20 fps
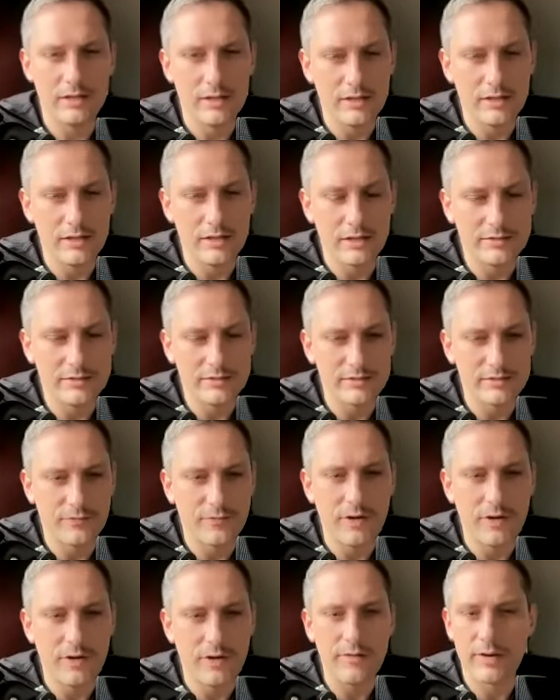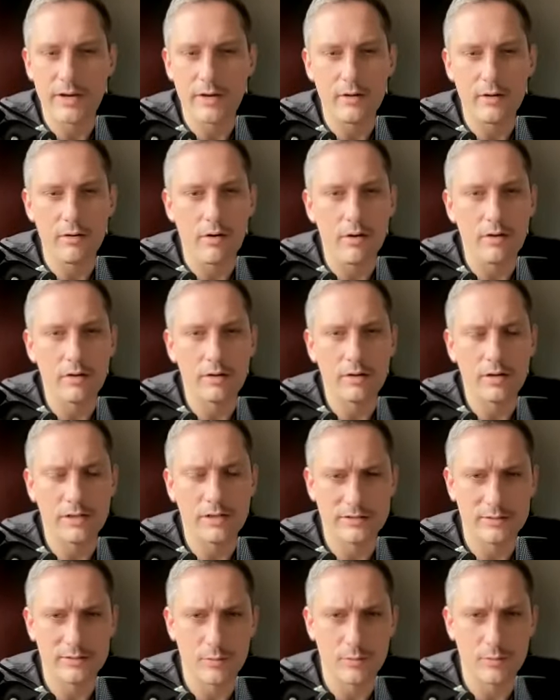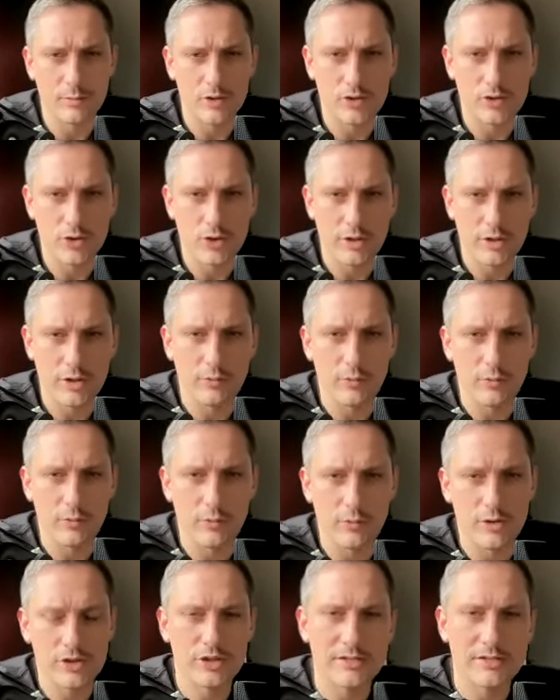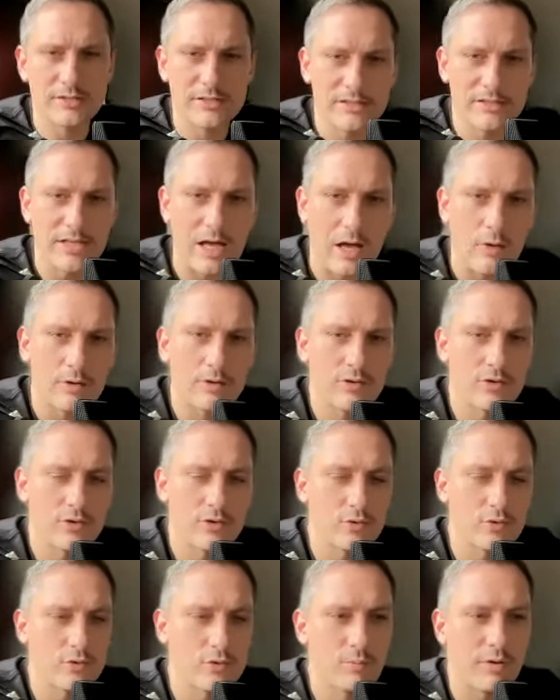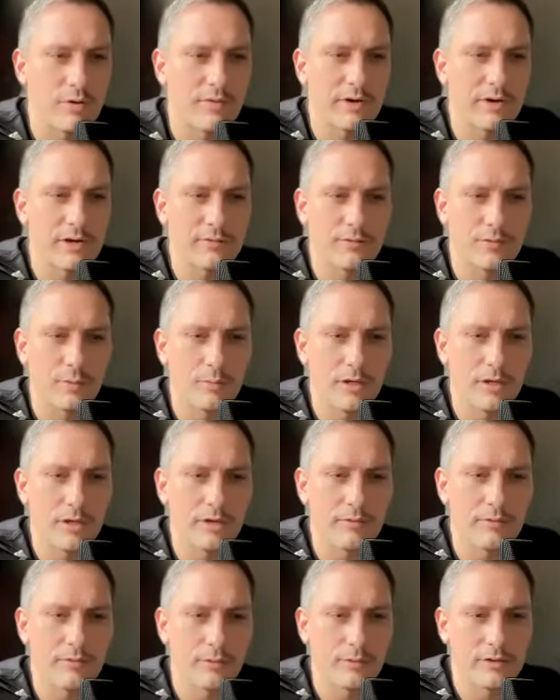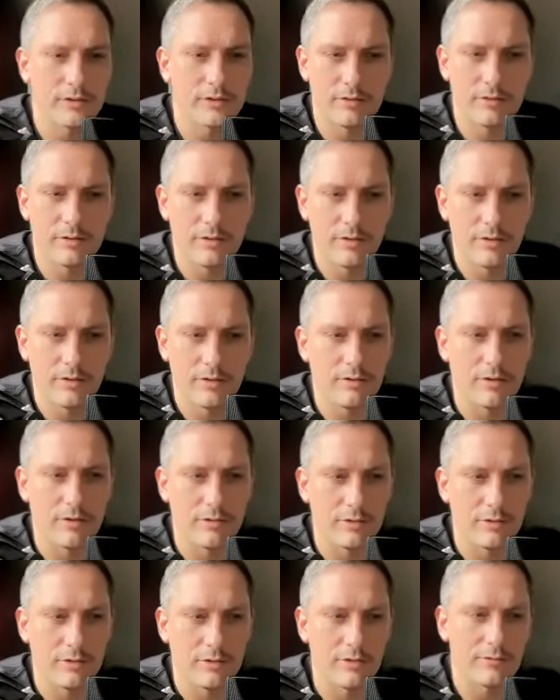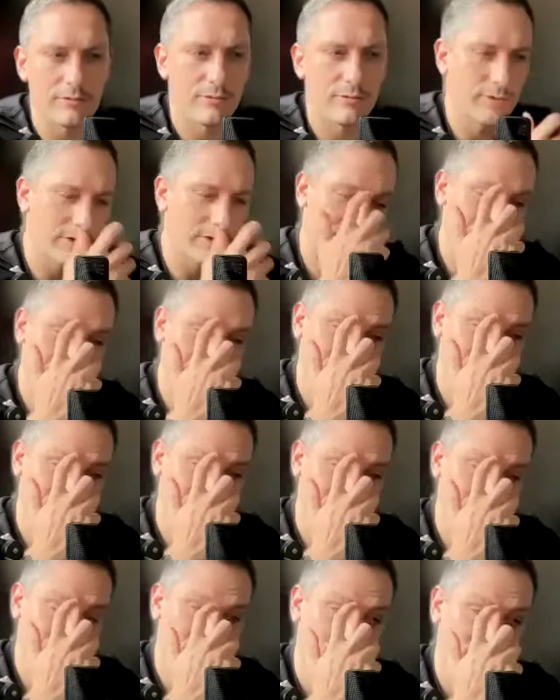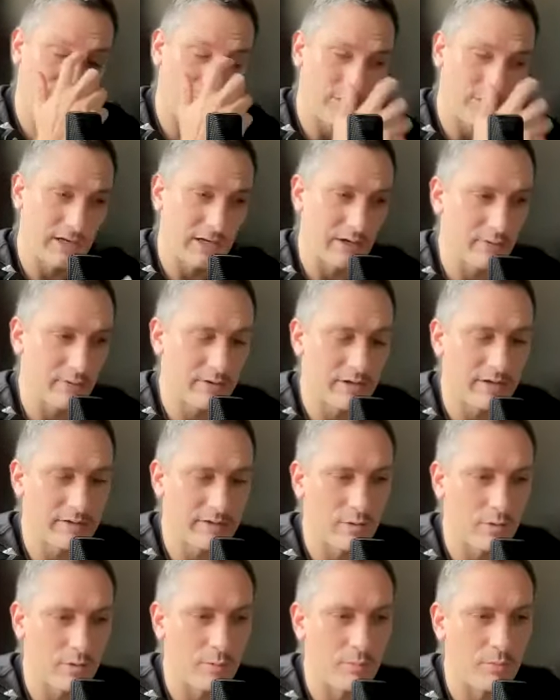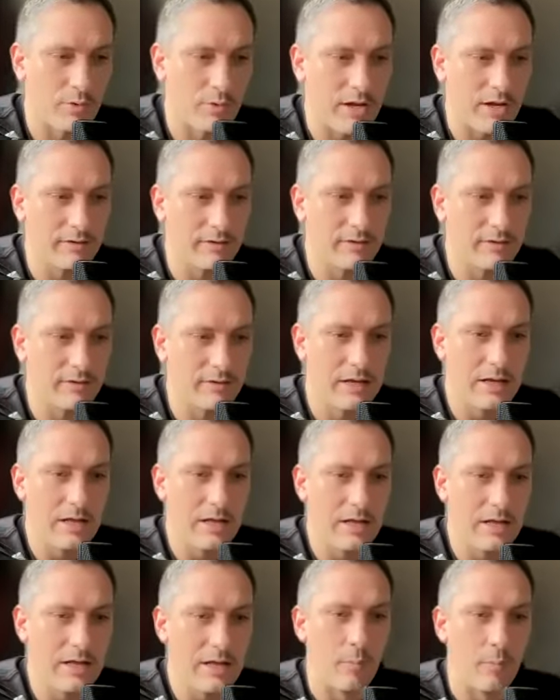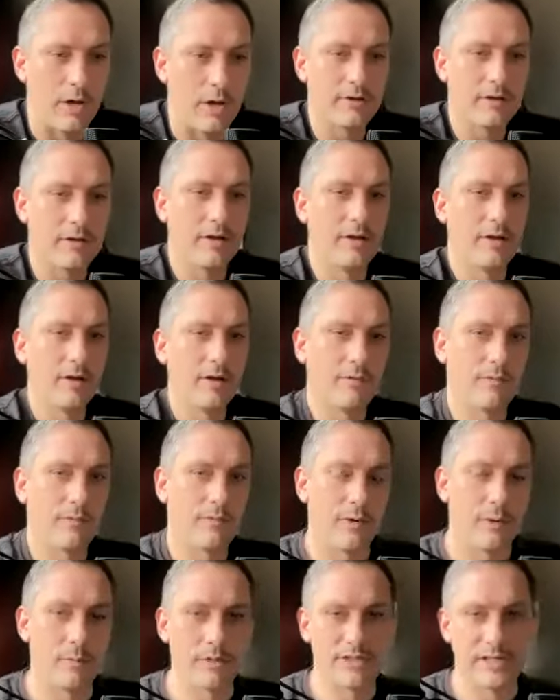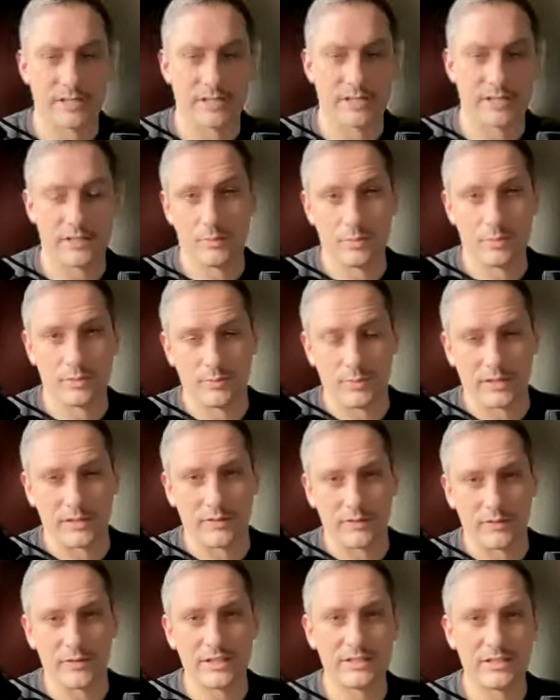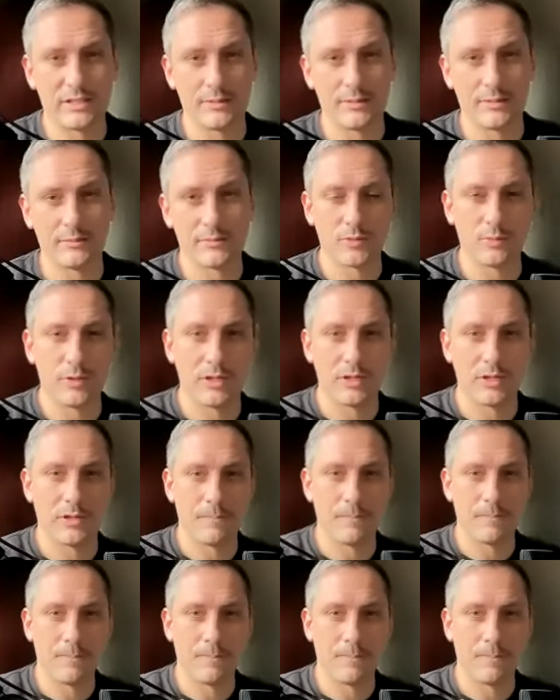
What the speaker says: it's a very, very long customer journey, which doesn't sound too perfect for me, for the not for the customer, nor for the advertiser or brand. But from a technical perspective, it seems to be